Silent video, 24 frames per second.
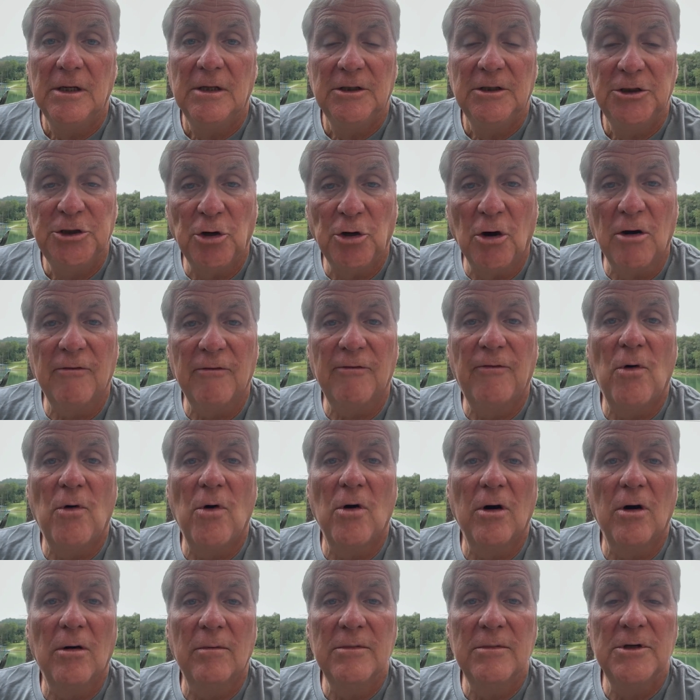Short
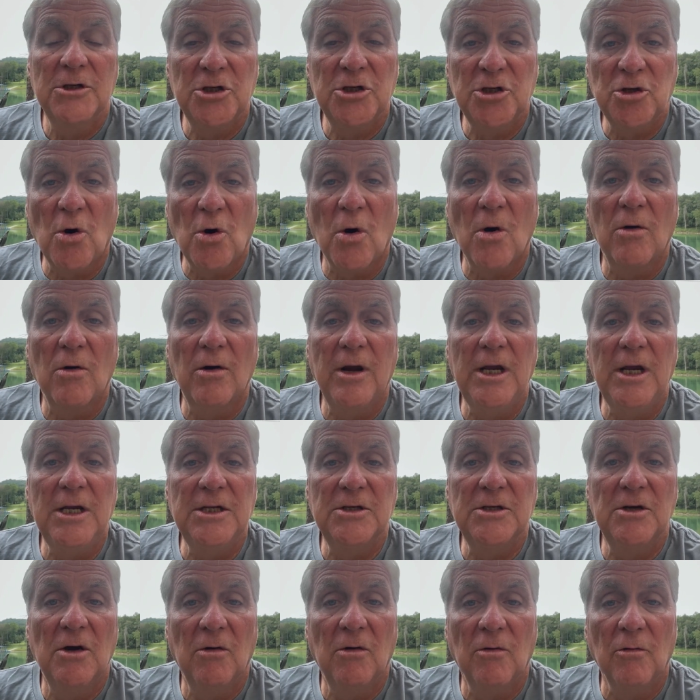form,
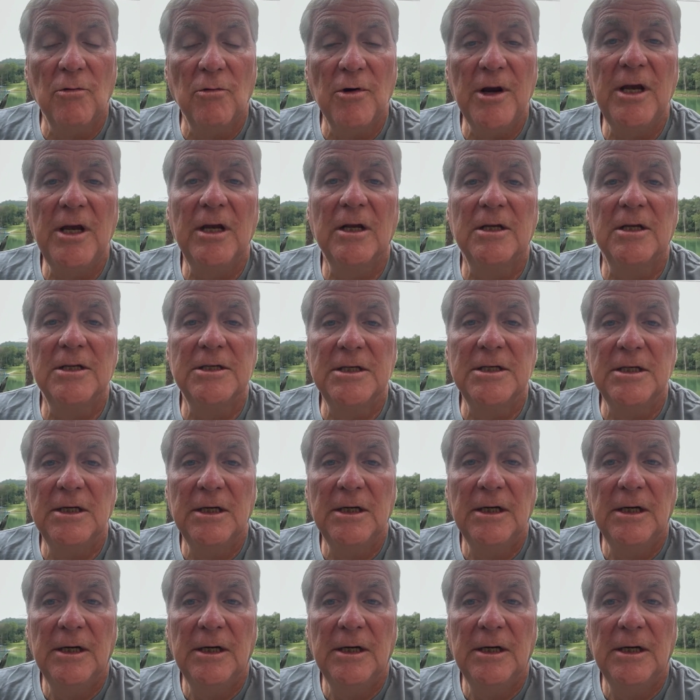stories, reels,